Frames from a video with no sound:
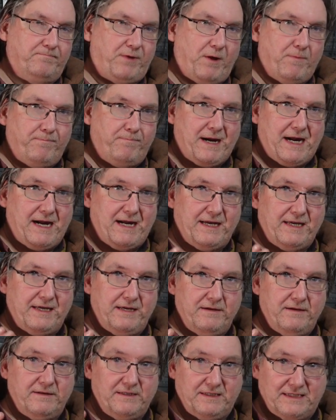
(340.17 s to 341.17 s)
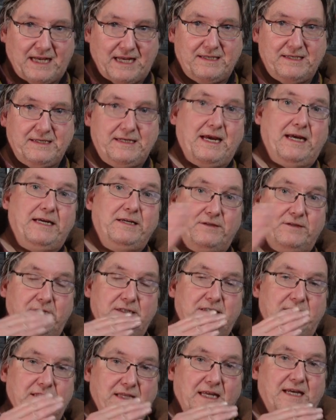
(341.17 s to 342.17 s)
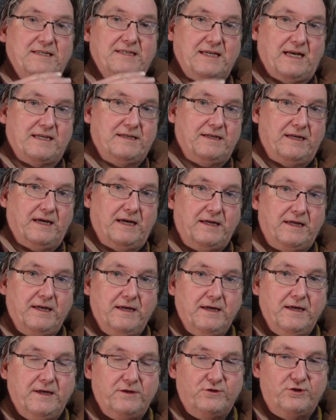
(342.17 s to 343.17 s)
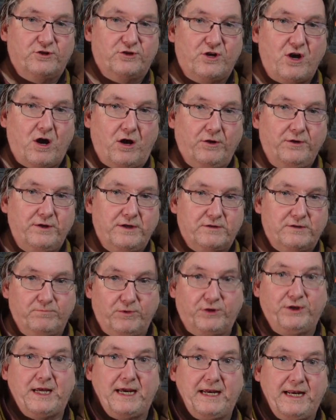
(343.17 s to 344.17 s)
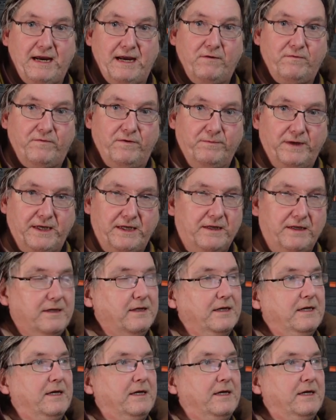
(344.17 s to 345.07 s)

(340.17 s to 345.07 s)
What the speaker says: But by Saturday, so this is last Saturday, just gone, it's Monday now for me.